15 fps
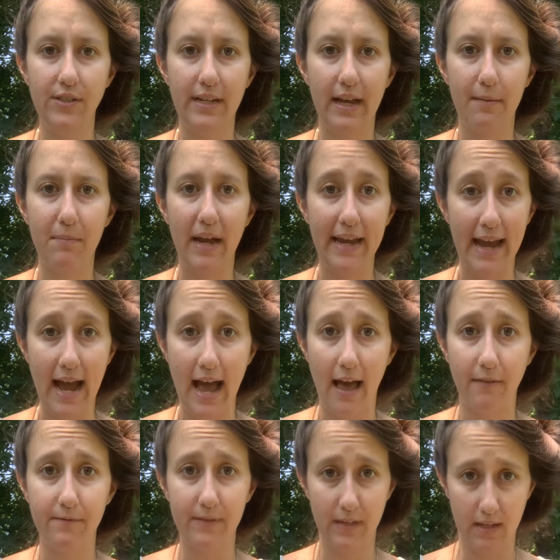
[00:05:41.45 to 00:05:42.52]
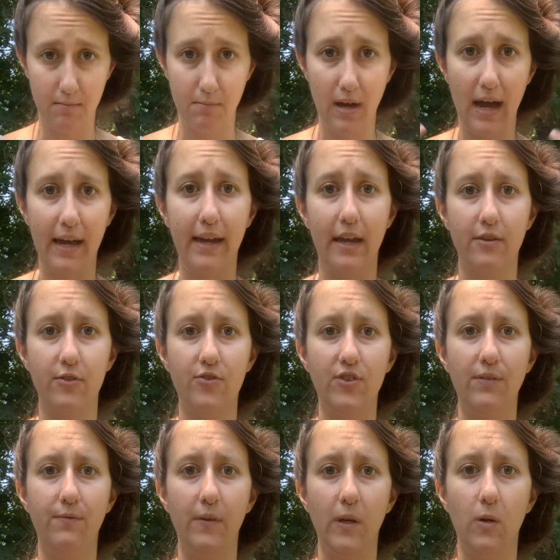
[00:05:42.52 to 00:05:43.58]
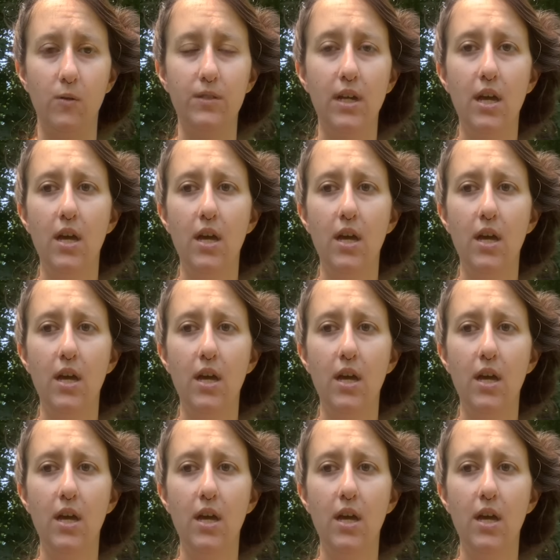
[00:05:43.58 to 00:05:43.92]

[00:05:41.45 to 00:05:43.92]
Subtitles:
that I might have in my energy field.